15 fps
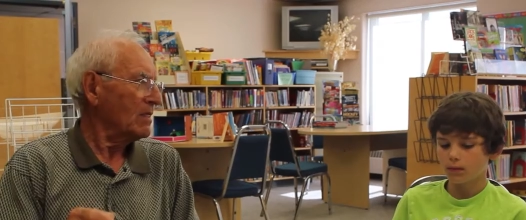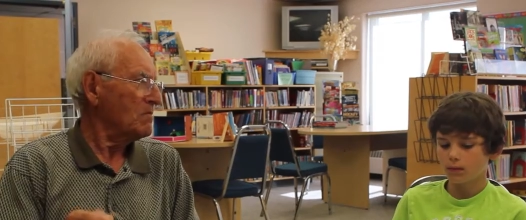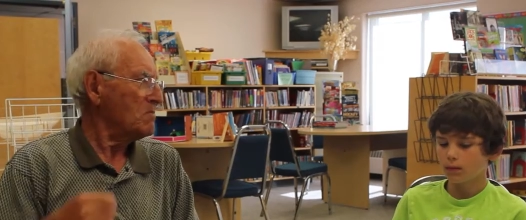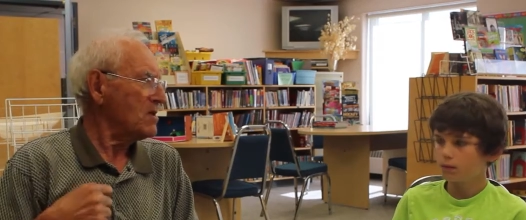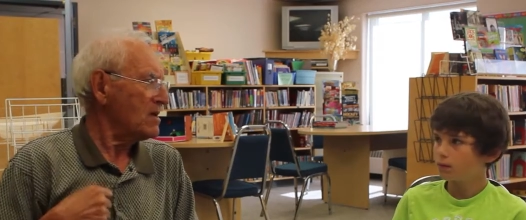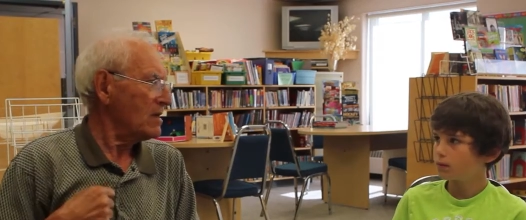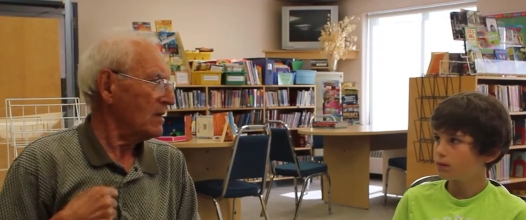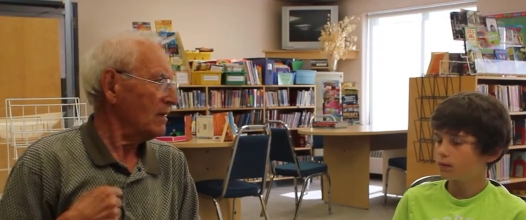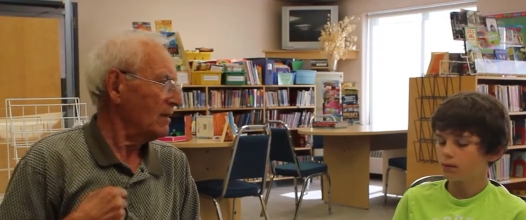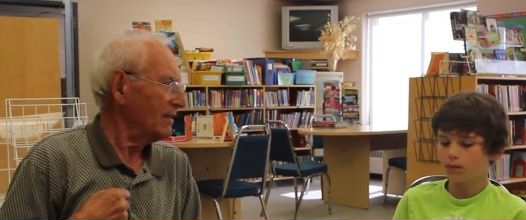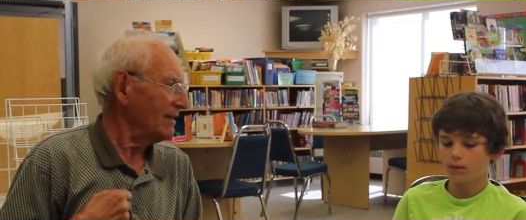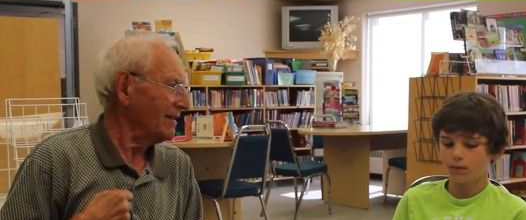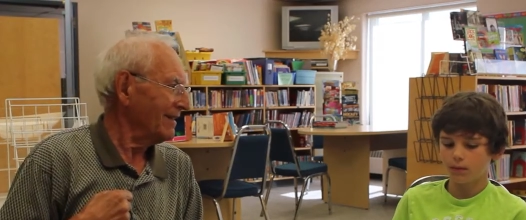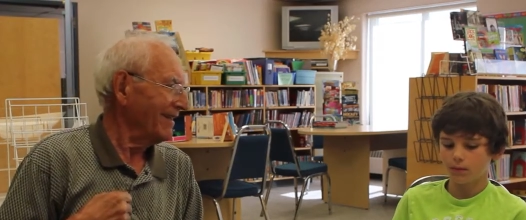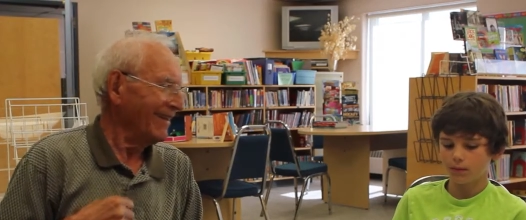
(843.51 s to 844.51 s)
Speaker 1: Me.
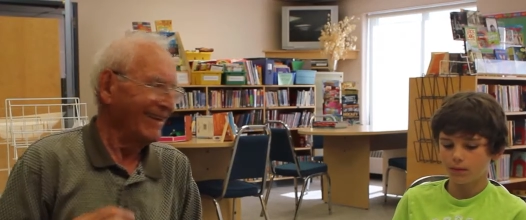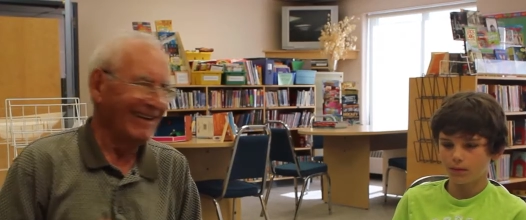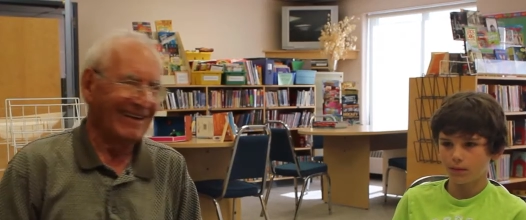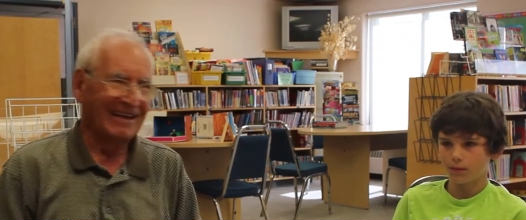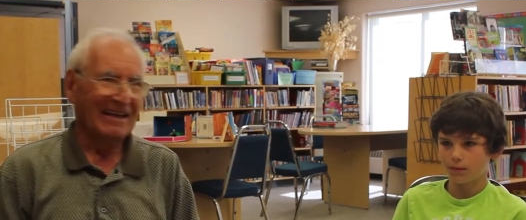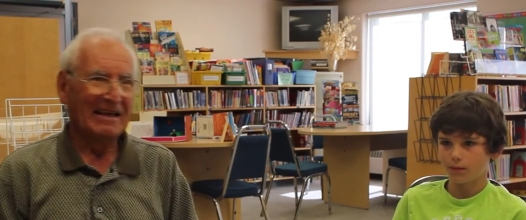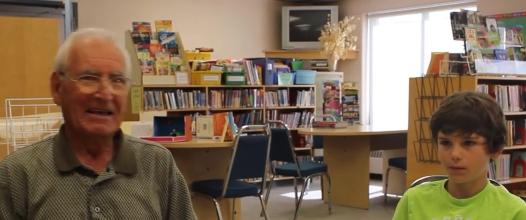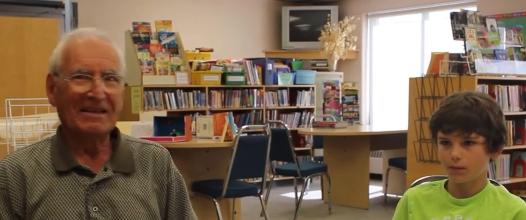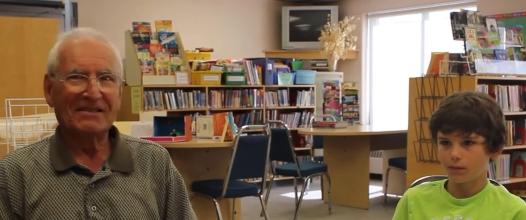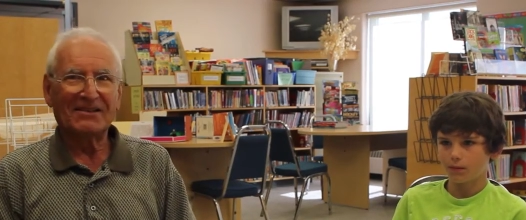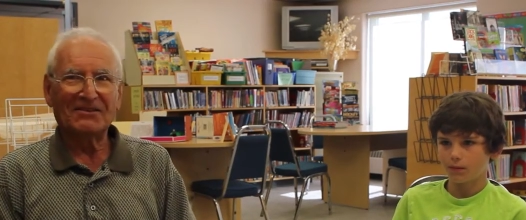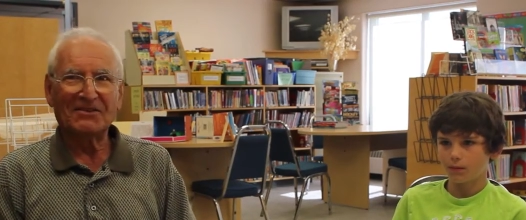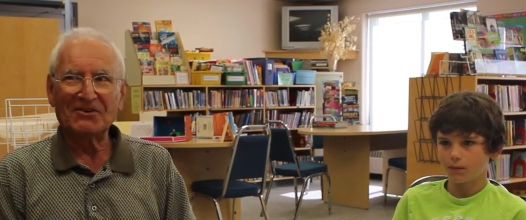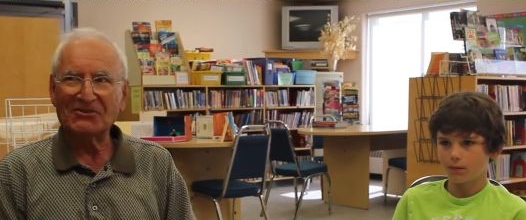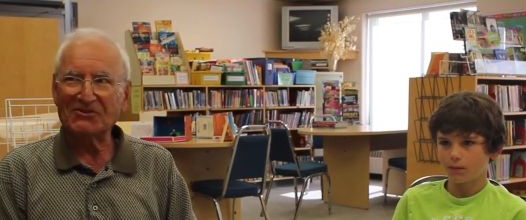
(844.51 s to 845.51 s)
The
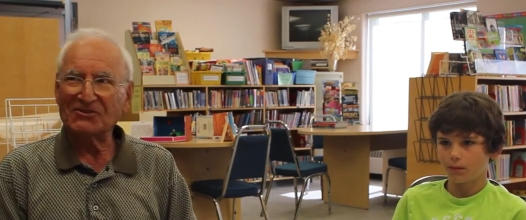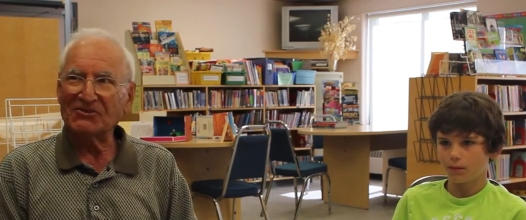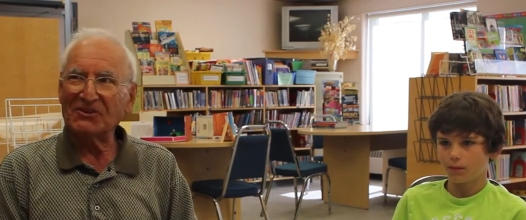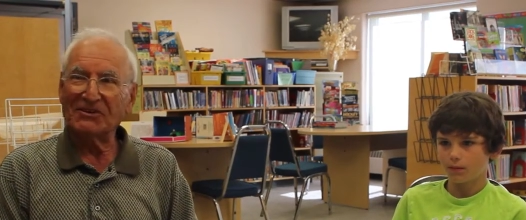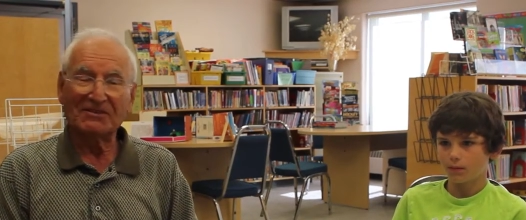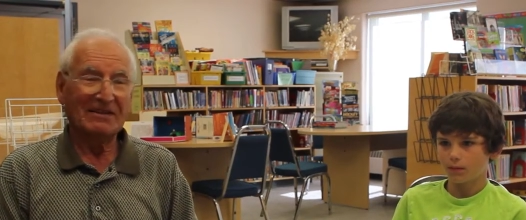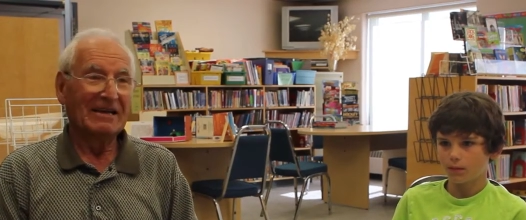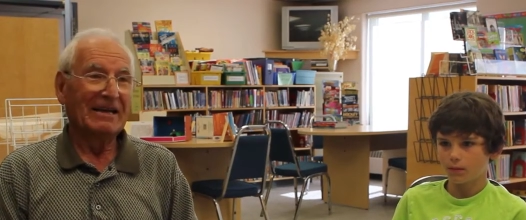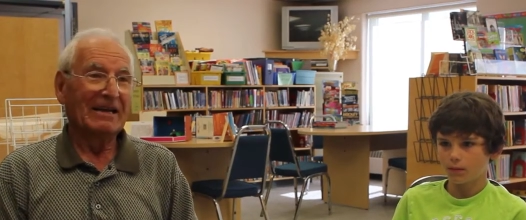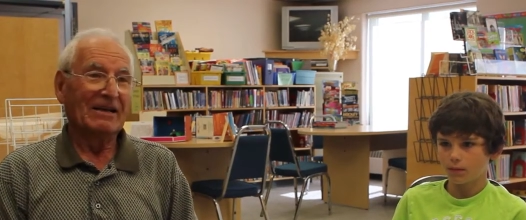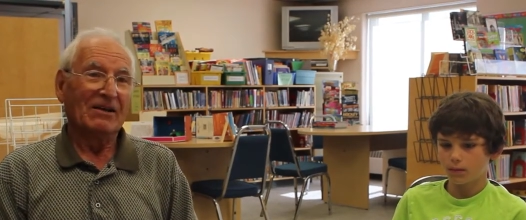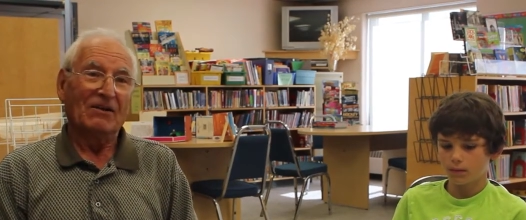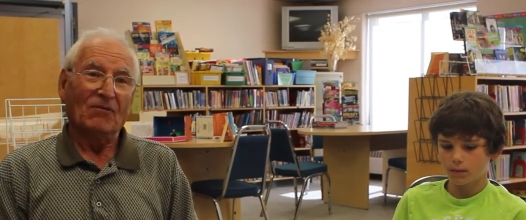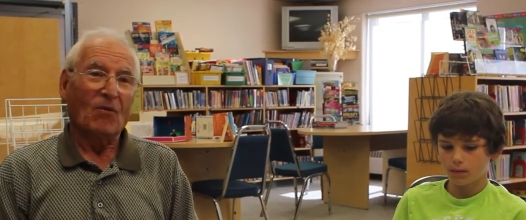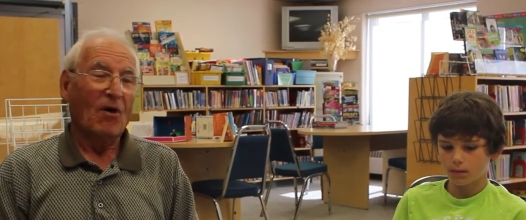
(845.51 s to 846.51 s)
teacher says,
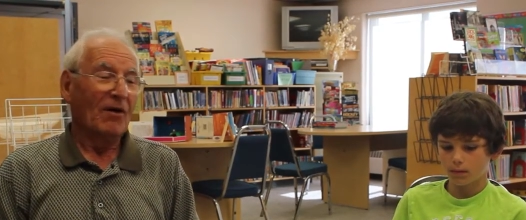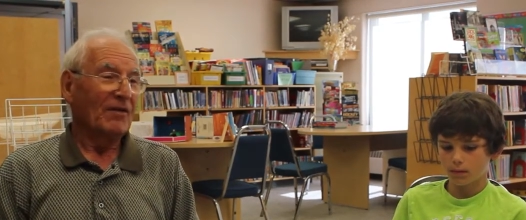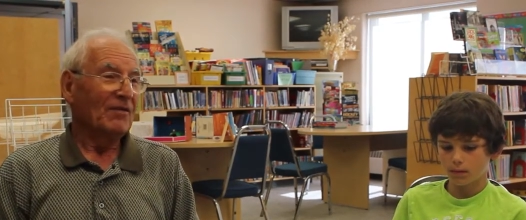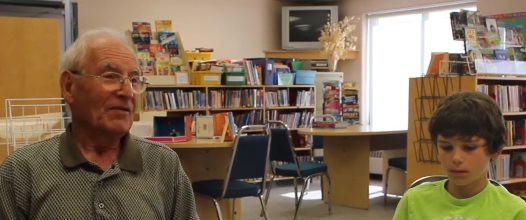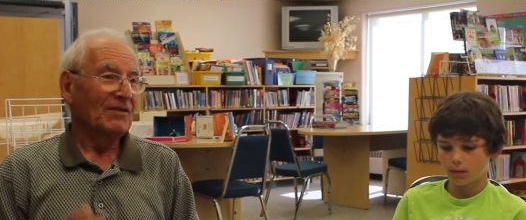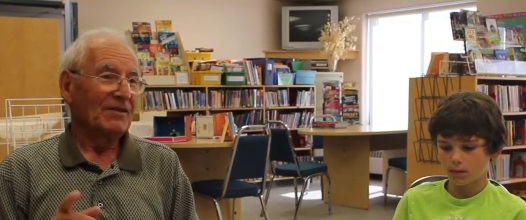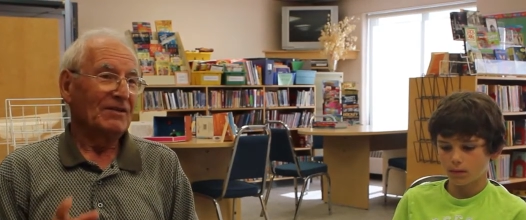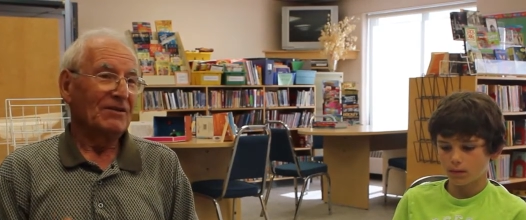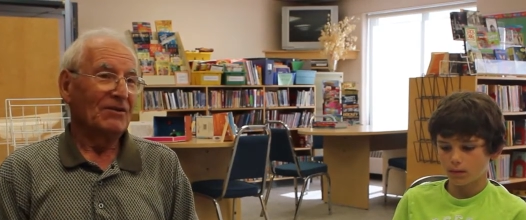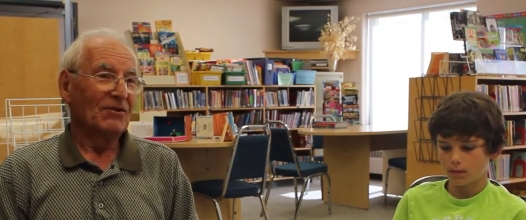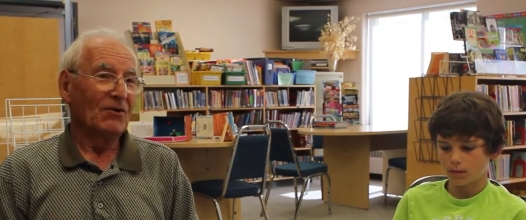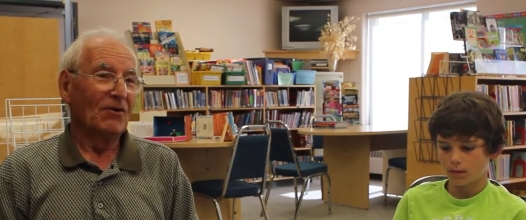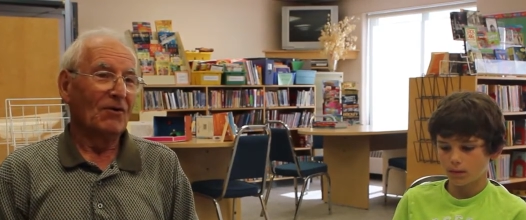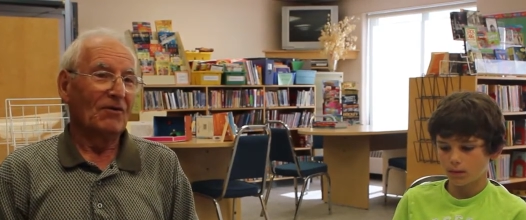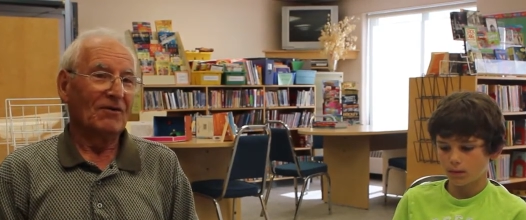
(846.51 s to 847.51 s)
well, you
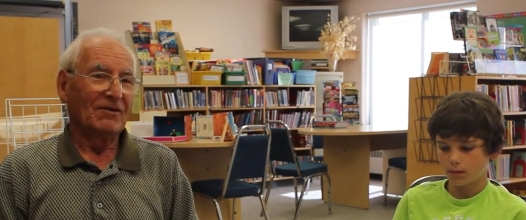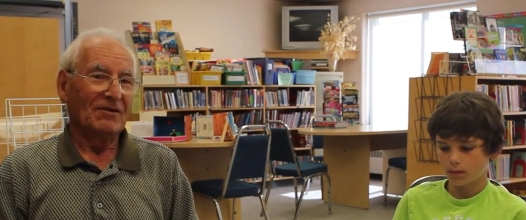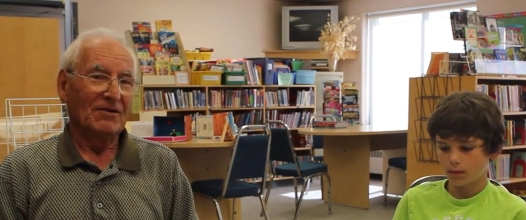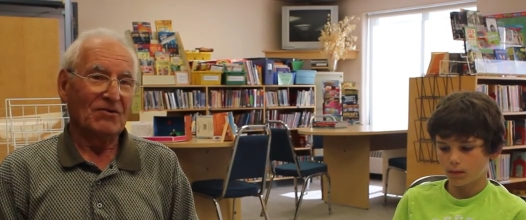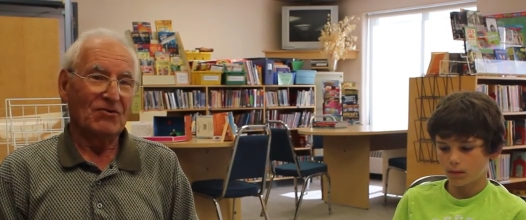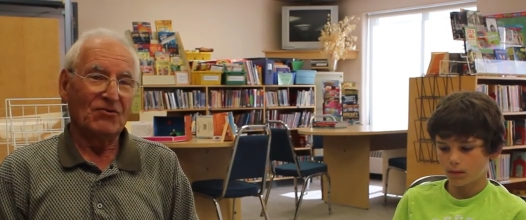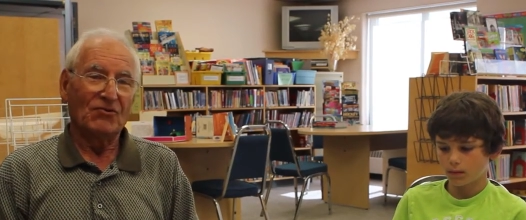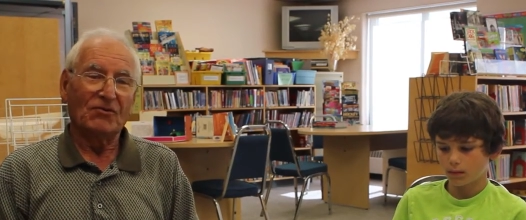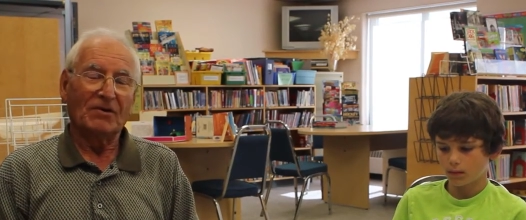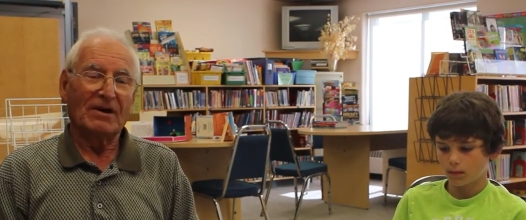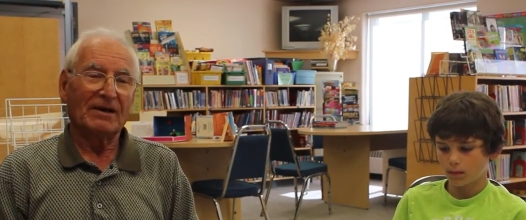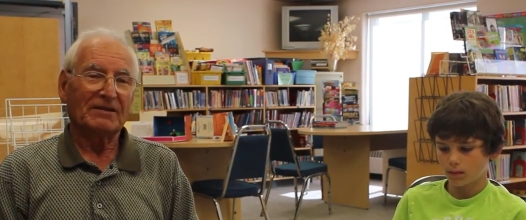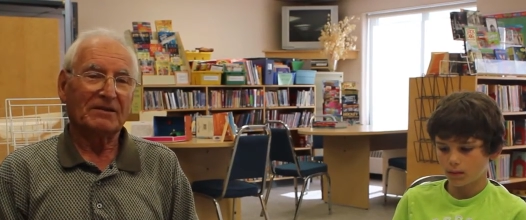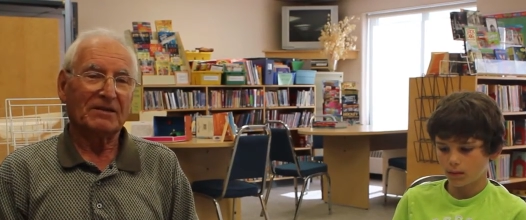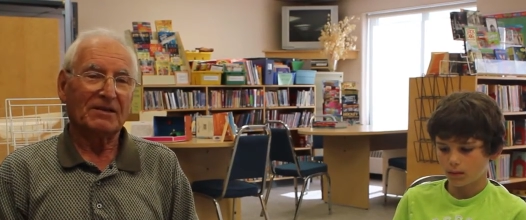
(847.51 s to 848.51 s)
know, you
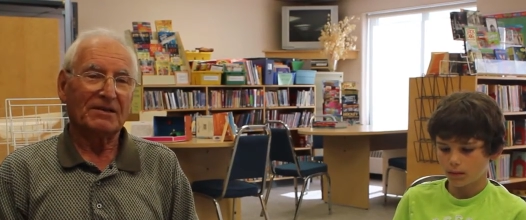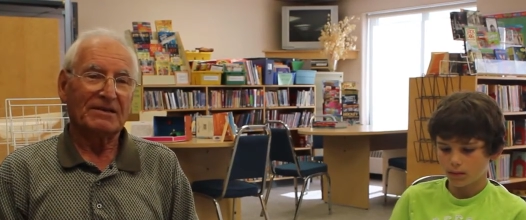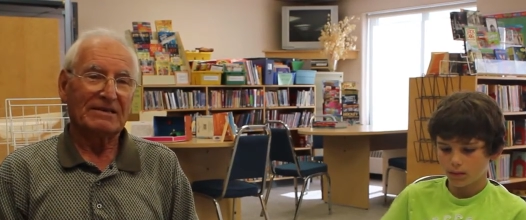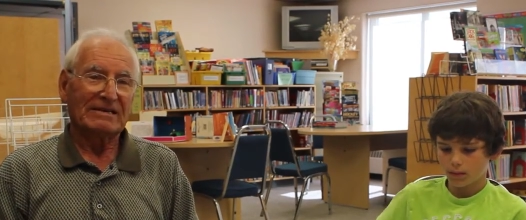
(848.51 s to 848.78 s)
got the,